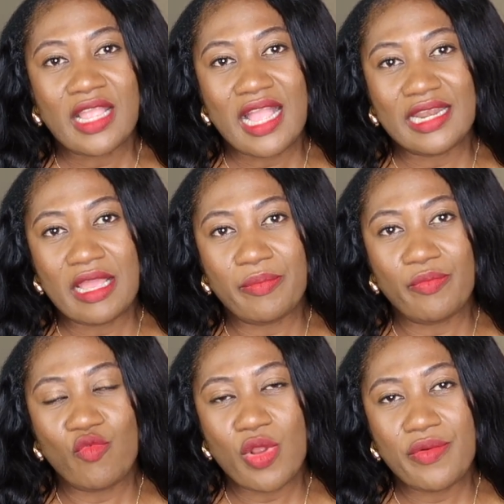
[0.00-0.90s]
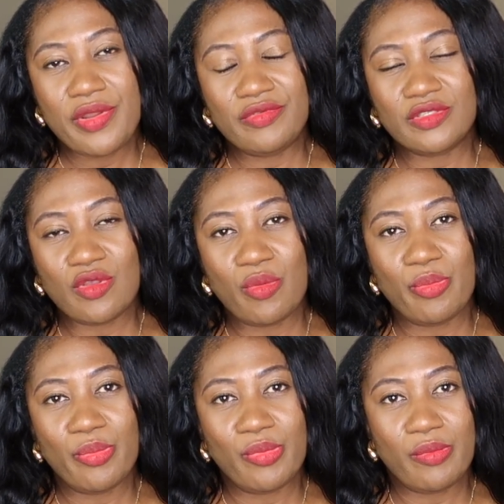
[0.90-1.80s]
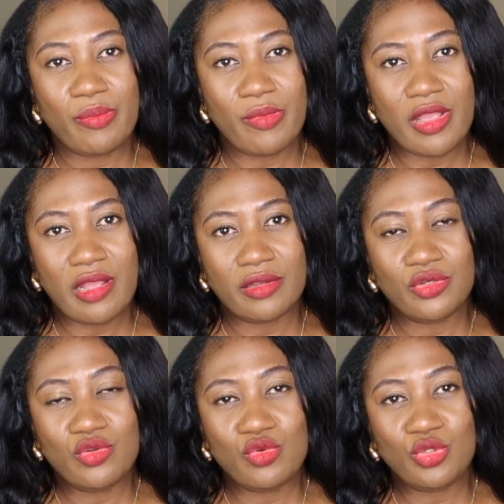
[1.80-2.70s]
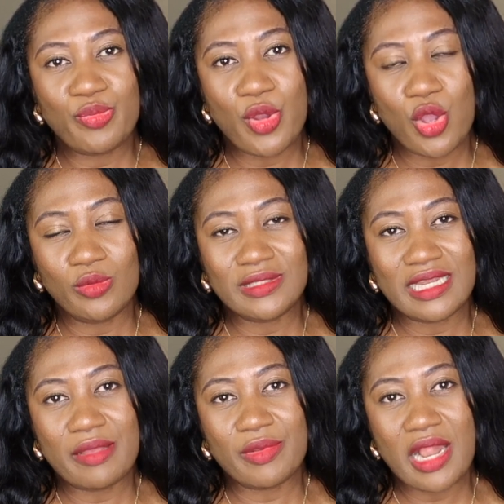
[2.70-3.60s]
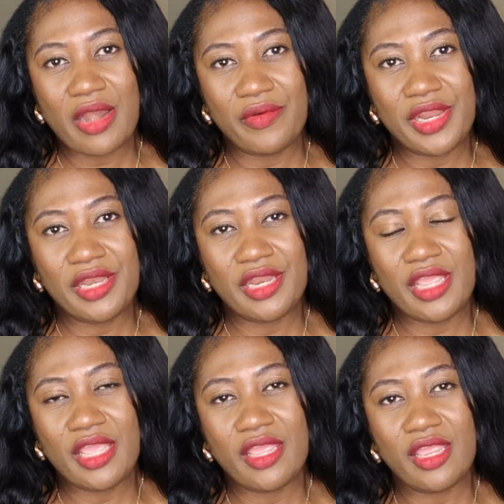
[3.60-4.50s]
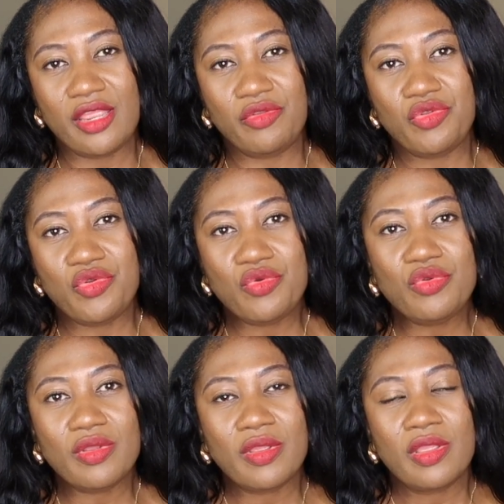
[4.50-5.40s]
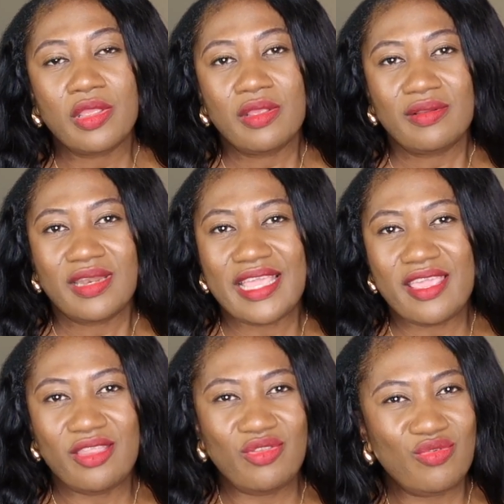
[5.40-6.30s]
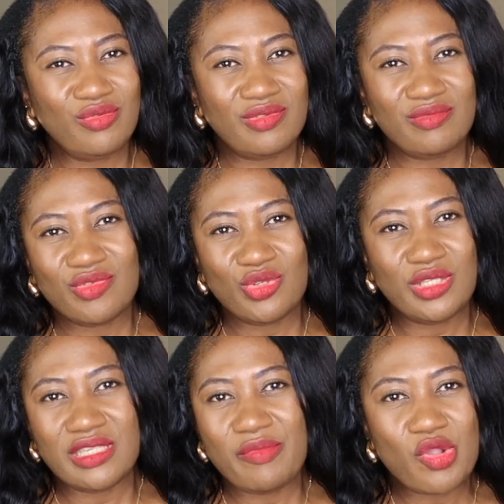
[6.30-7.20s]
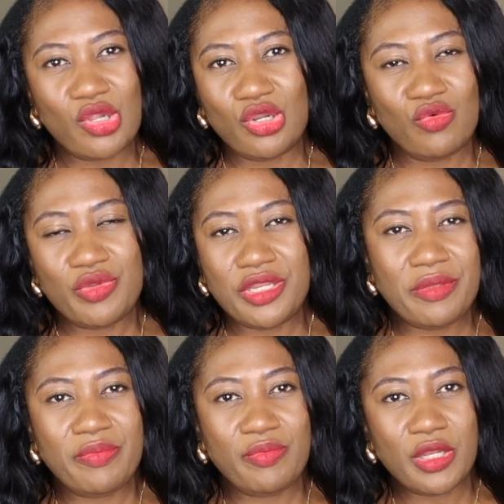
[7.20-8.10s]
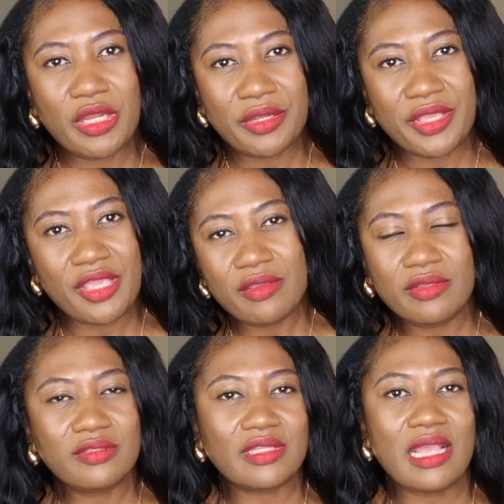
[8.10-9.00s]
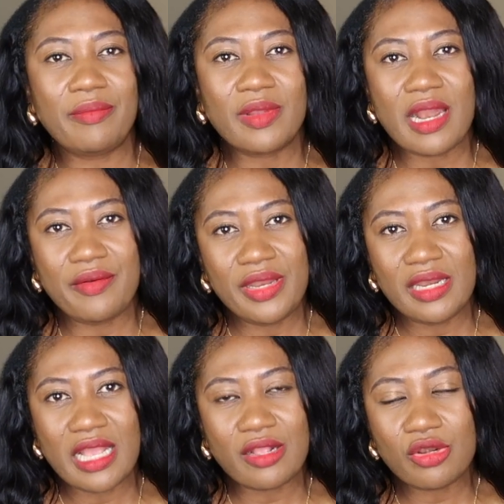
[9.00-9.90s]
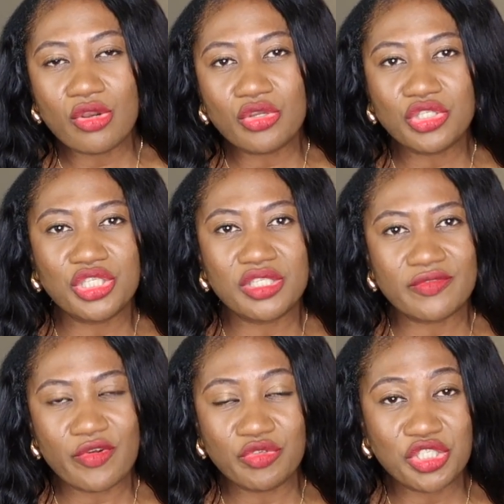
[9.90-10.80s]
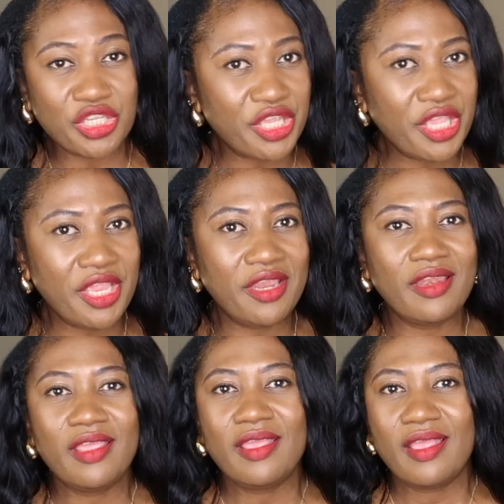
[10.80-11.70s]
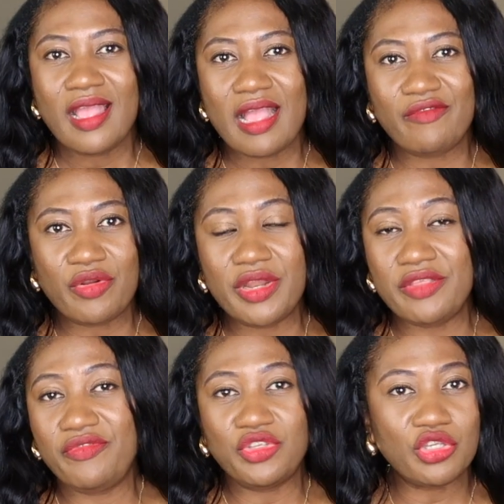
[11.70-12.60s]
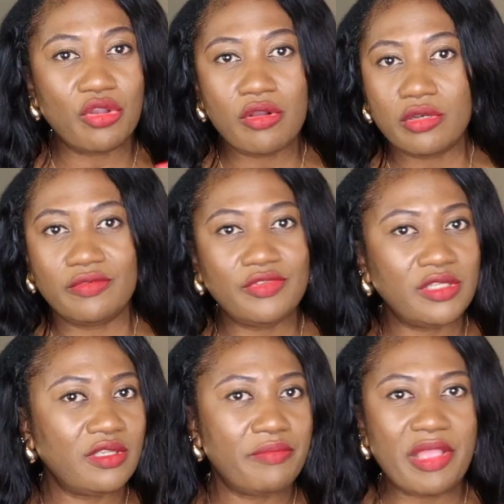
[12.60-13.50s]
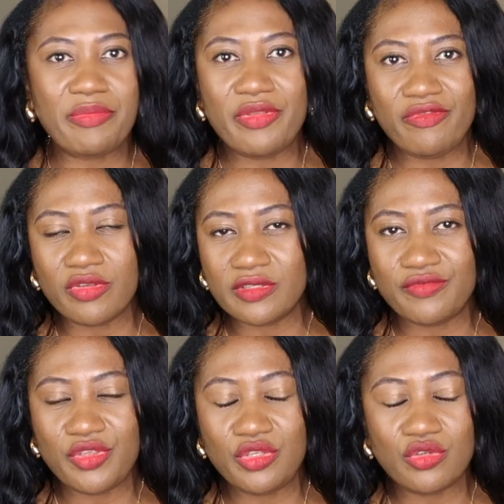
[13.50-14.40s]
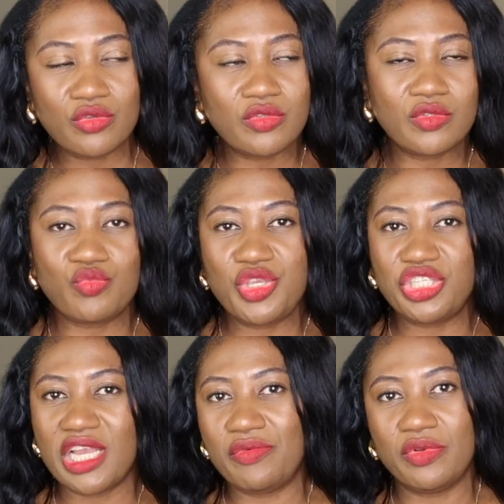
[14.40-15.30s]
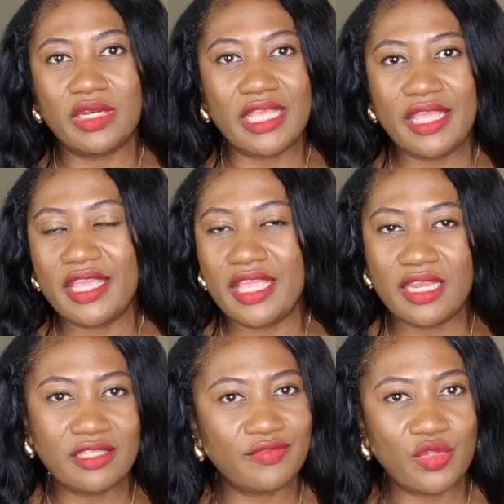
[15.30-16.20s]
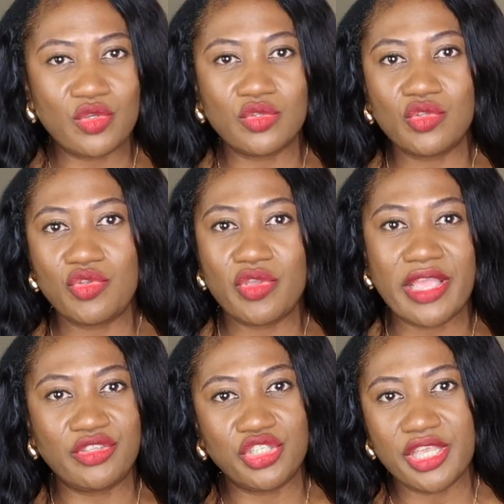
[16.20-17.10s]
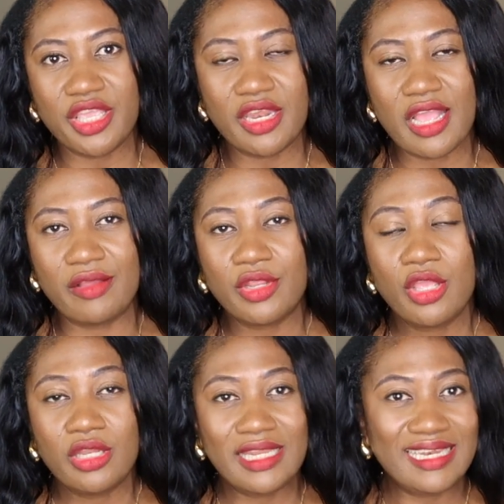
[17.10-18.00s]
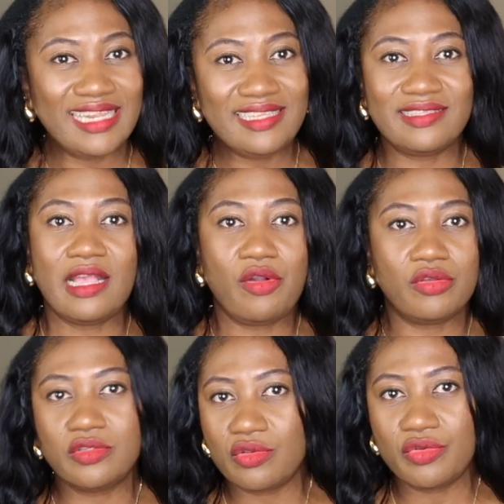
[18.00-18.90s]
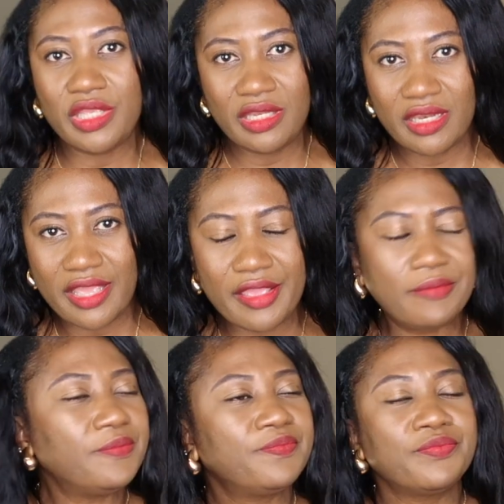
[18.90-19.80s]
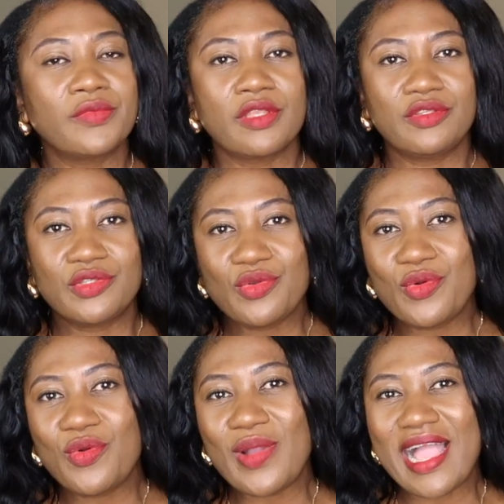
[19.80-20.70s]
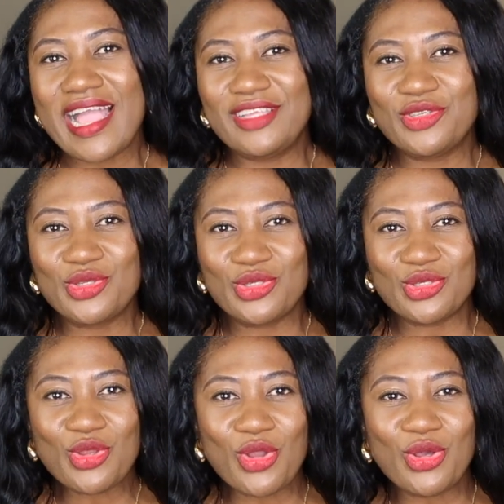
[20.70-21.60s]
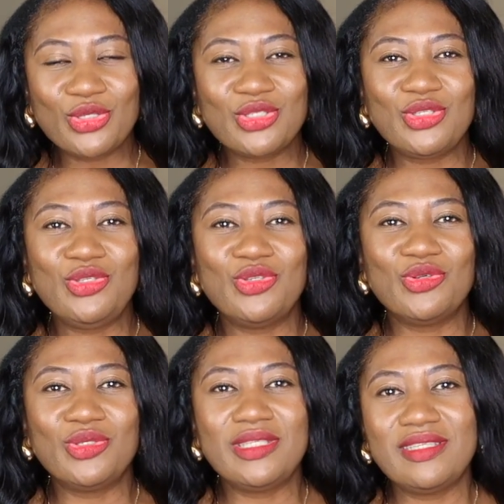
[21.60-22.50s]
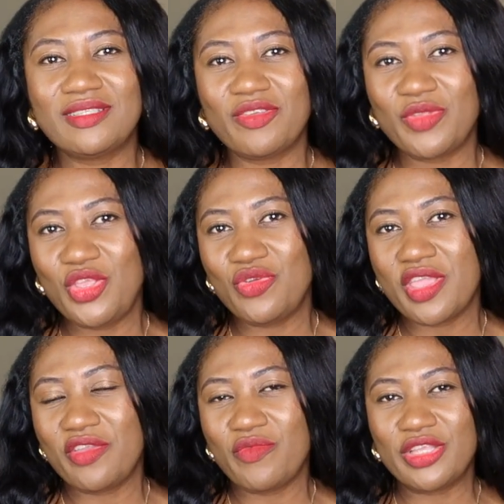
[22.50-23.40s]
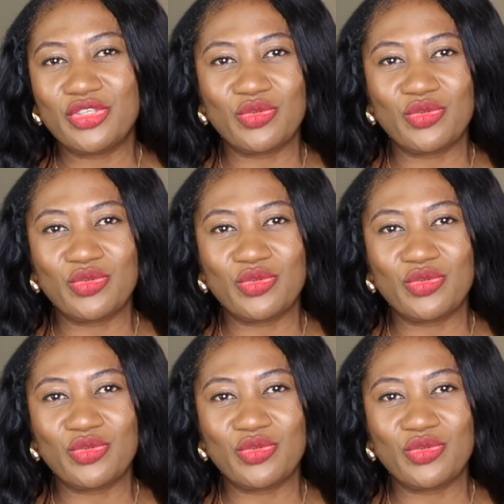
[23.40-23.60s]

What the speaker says: and I'm wearing some nude pumps, and I'm carrying a nude, like a nude, the same color with the heels. I'm carrying that clutch. It's from Shein. I've already featured all of this in my previous videos, which I will link in this video so you can check it out. The links are also in there. So I just thought, you know, this is something you can wear